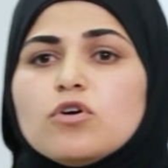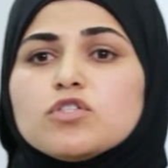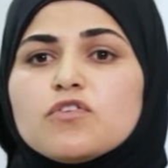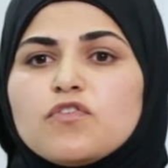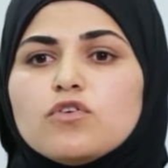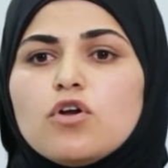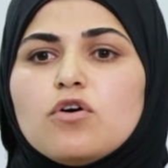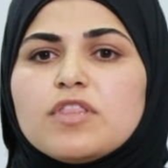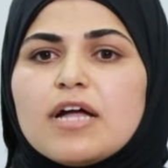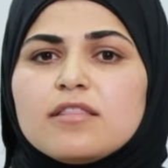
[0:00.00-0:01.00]
most of you
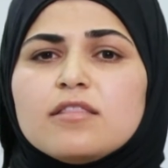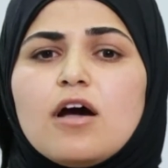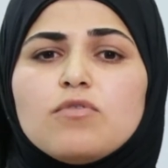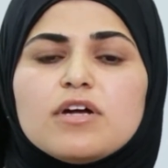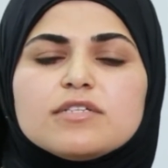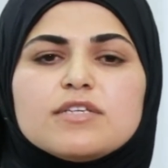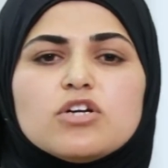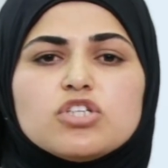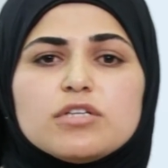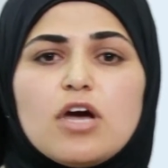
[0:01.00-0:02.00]
know that now the
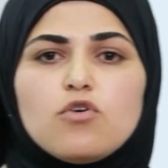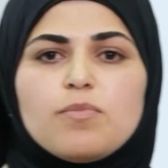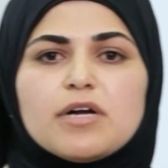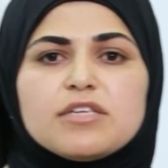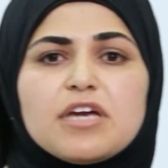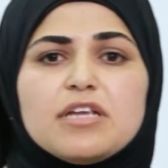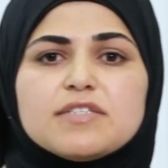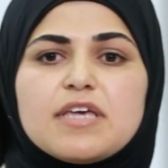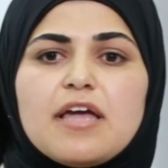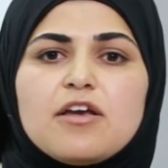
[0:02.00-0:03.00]
research in nanoparticle
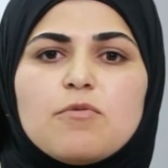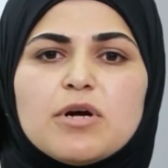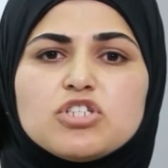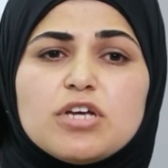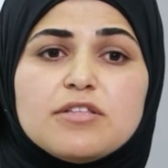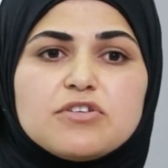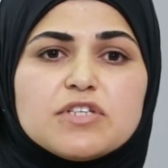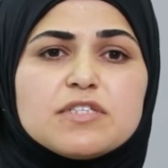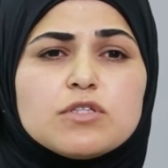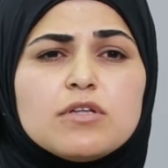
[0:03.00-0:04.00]
is gaining much
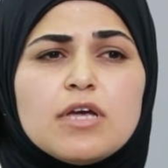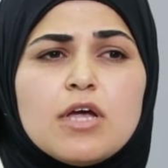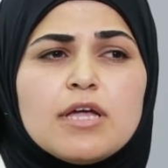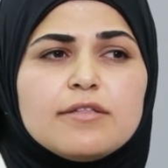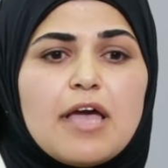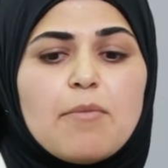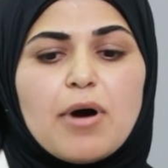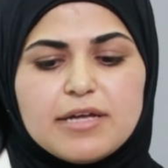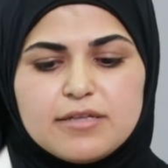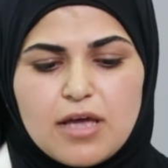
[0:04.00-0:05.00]
interest day
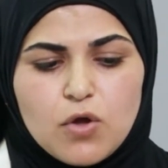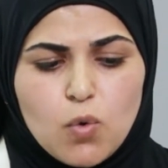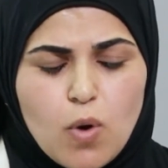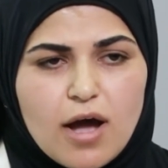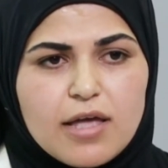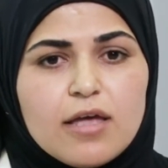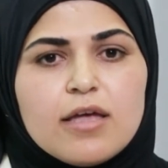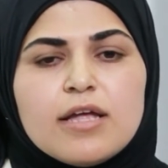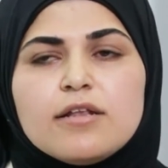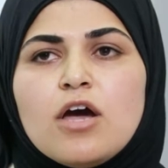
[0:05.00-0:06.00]
by day. Why?
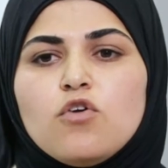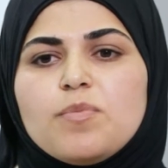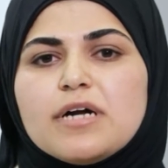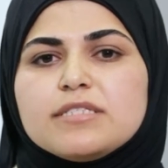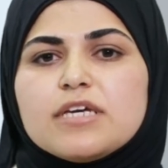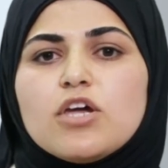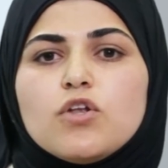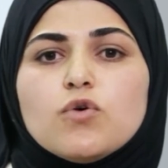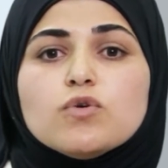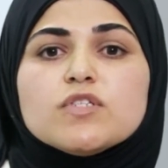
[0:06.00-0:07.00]
Nanoparticle
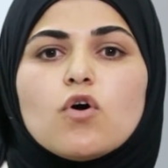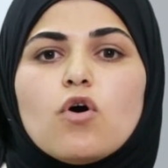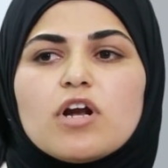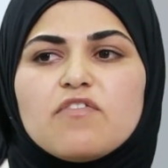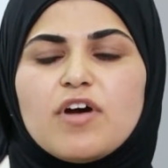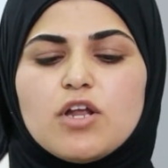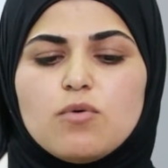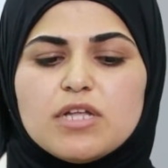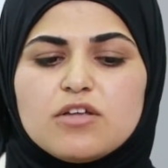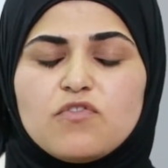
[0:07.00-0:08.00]
used or
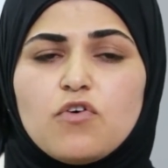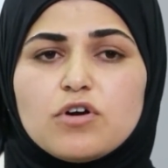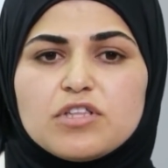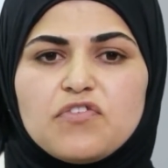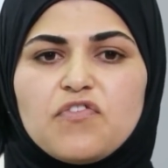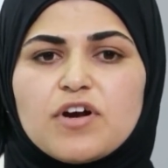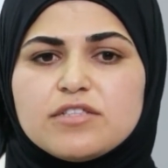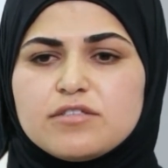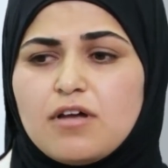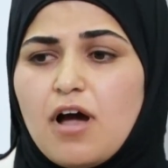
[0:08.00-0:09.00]
evaluated for different
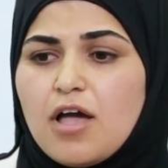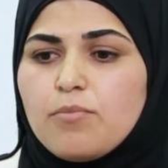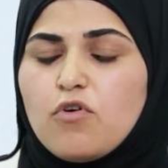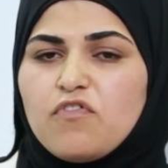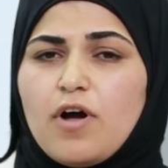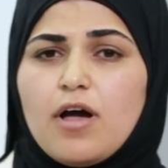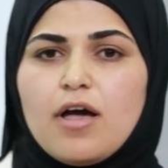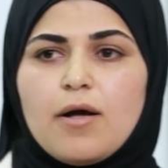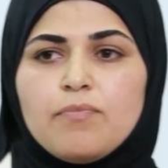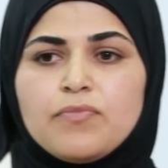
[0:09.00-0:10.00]
type
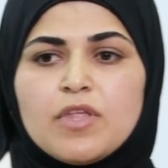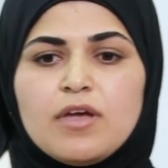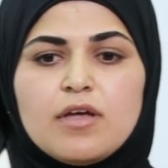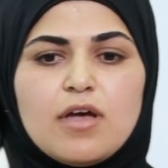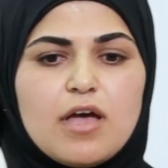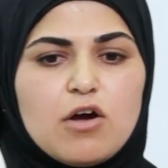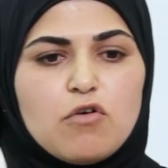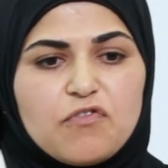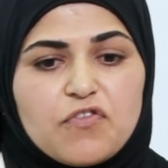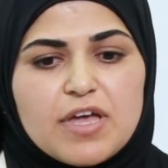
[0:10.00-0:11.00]

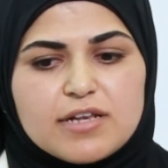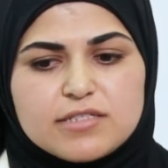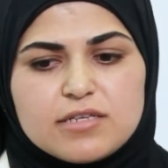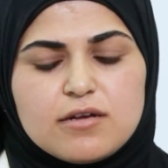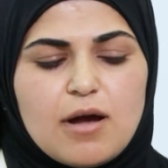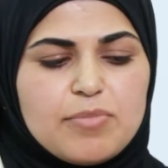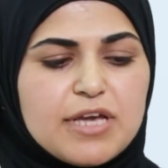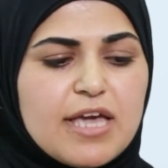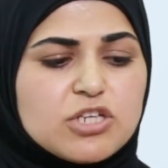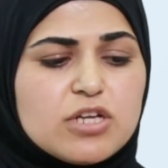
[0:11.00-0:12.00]
of fields,
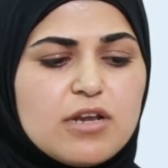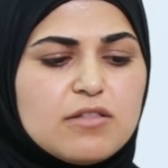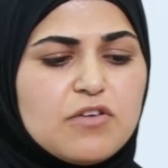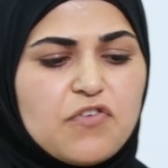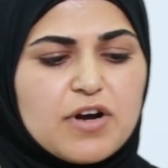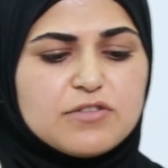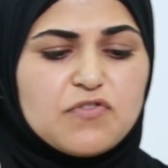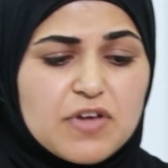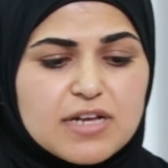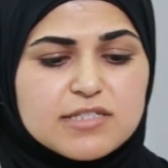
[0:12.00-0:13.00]
application in different
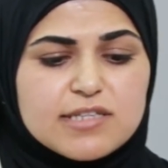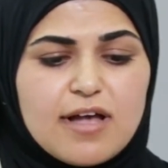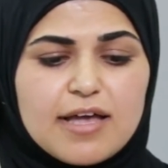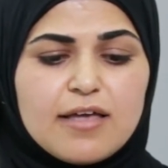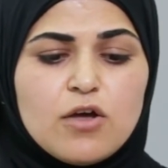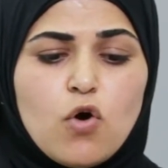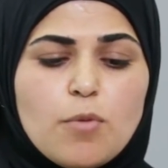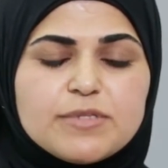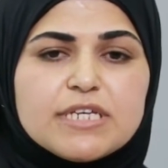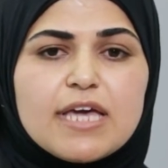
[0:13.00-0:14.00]
fields like
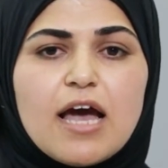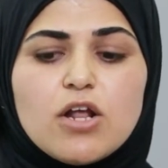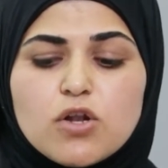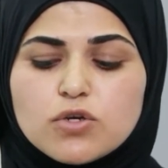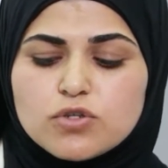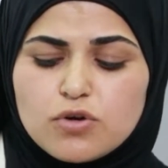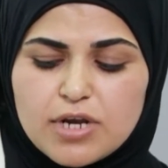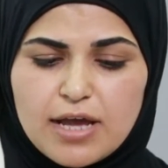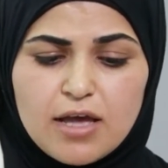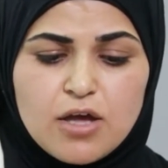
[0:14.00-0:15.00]
optical,
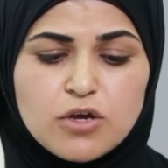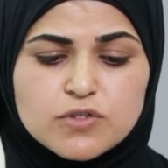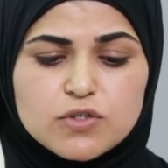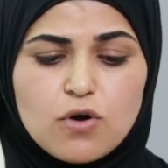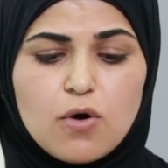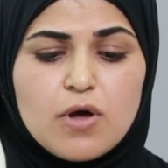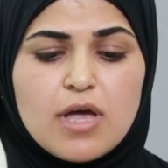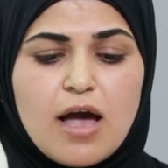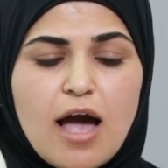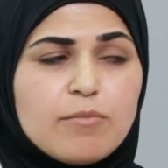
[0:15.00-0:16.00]
electronic. So
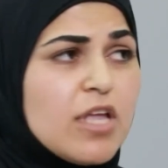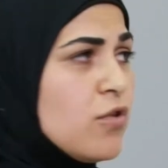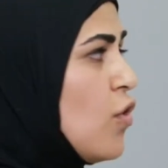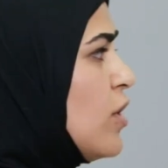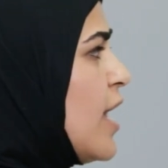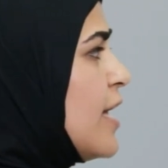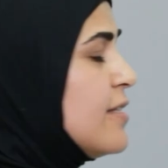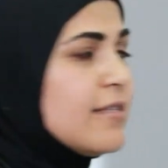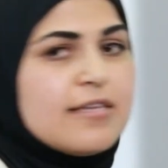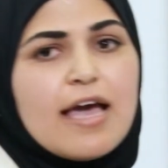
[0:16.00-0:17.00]
I'm not going in
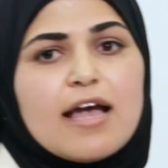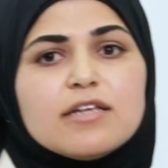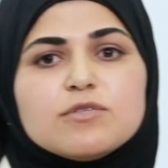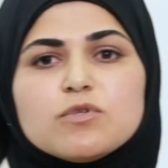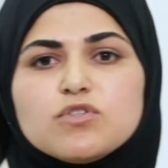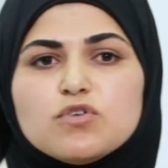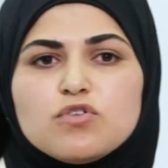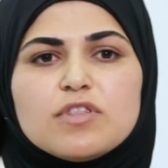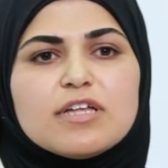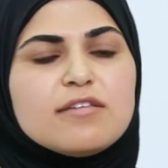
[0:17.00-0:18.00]
details due
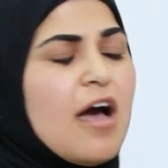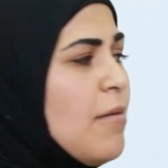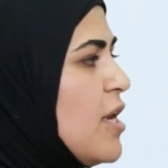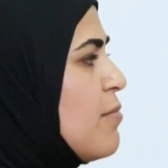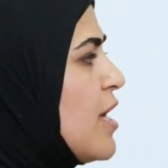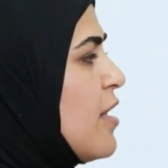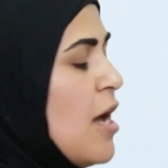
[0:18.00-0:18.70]
to the time limit,